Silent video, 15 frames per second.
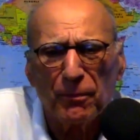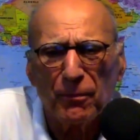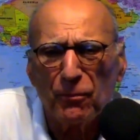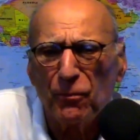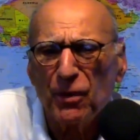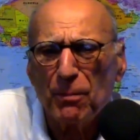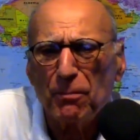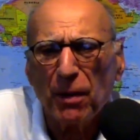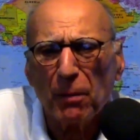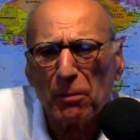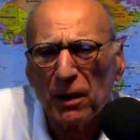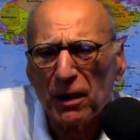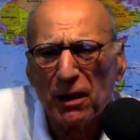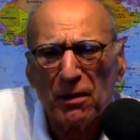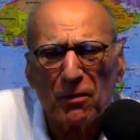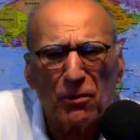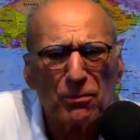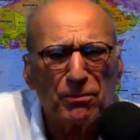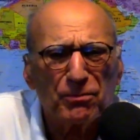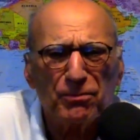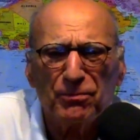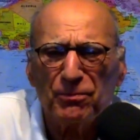Republican or
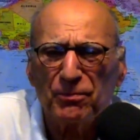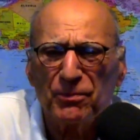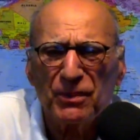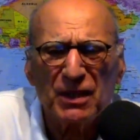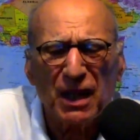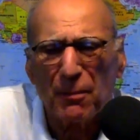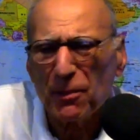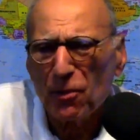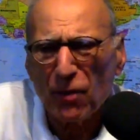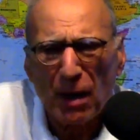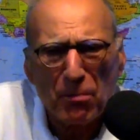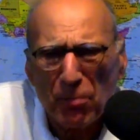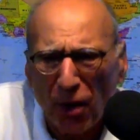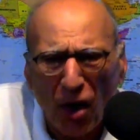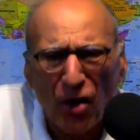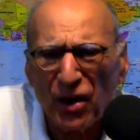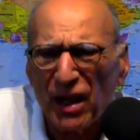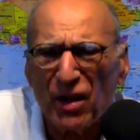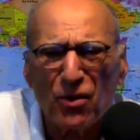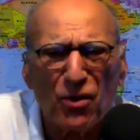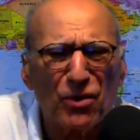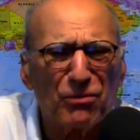Democrat
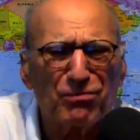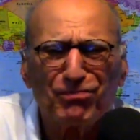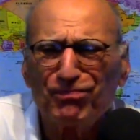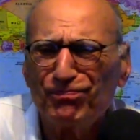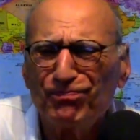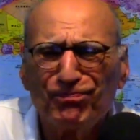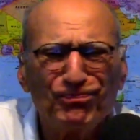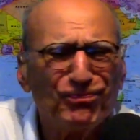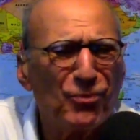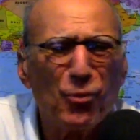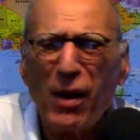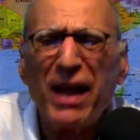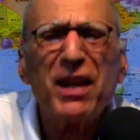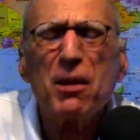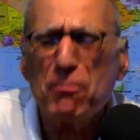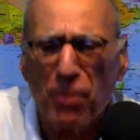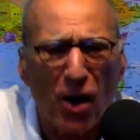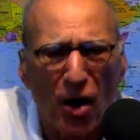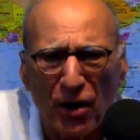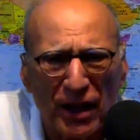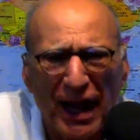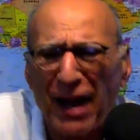party or any
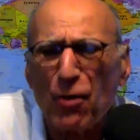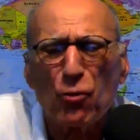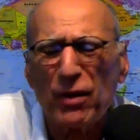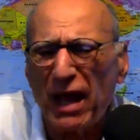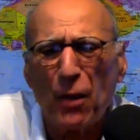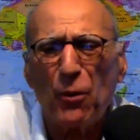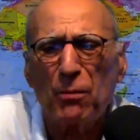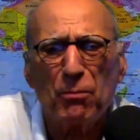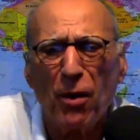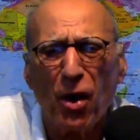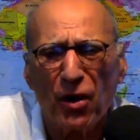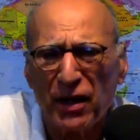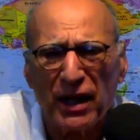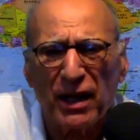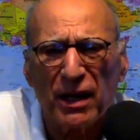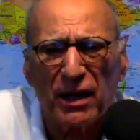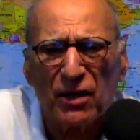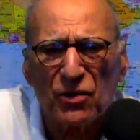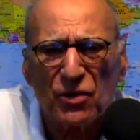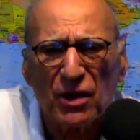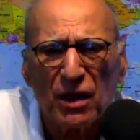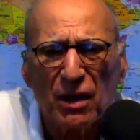party. I don't care what party it
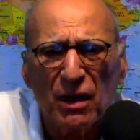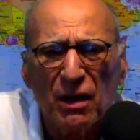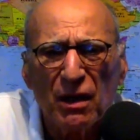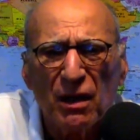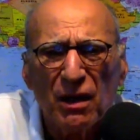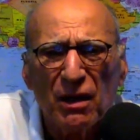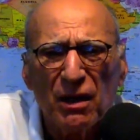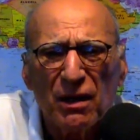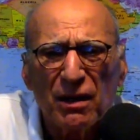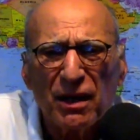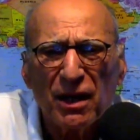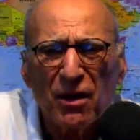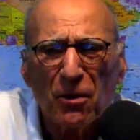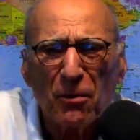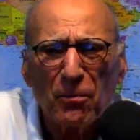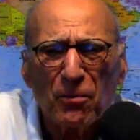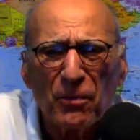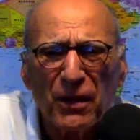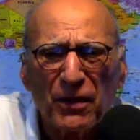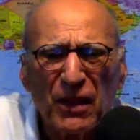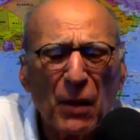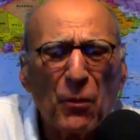is. You know,
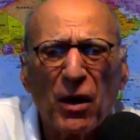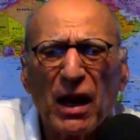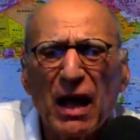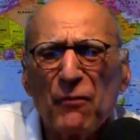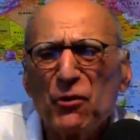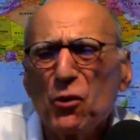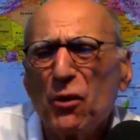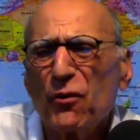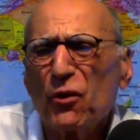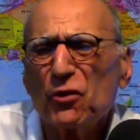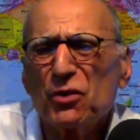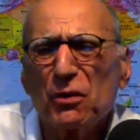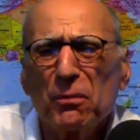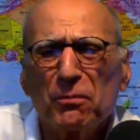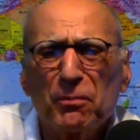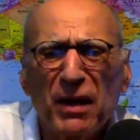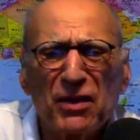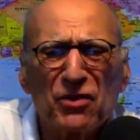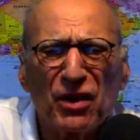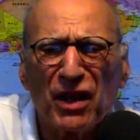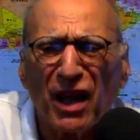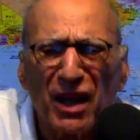they want to have universal
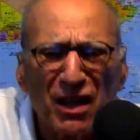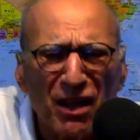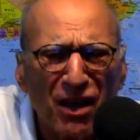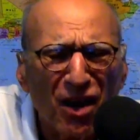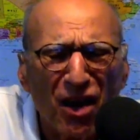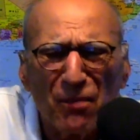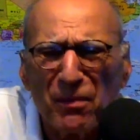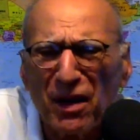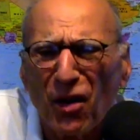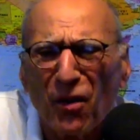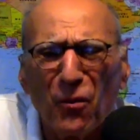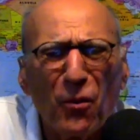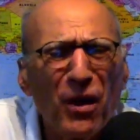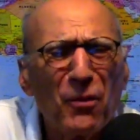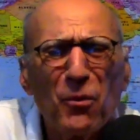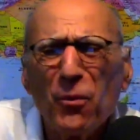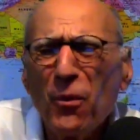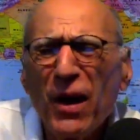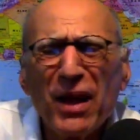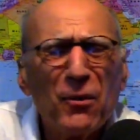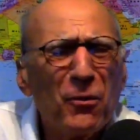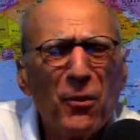basic income and all.
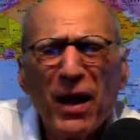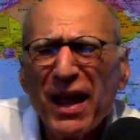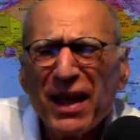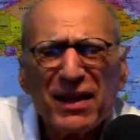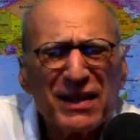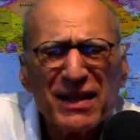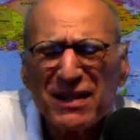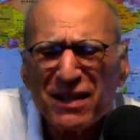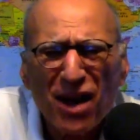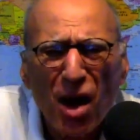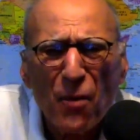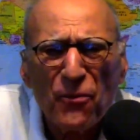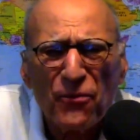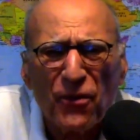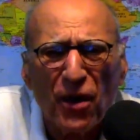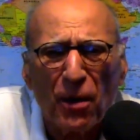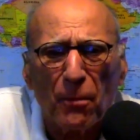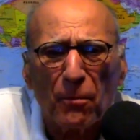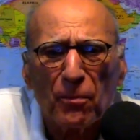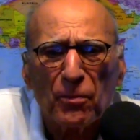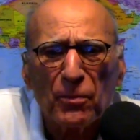Where does this come from?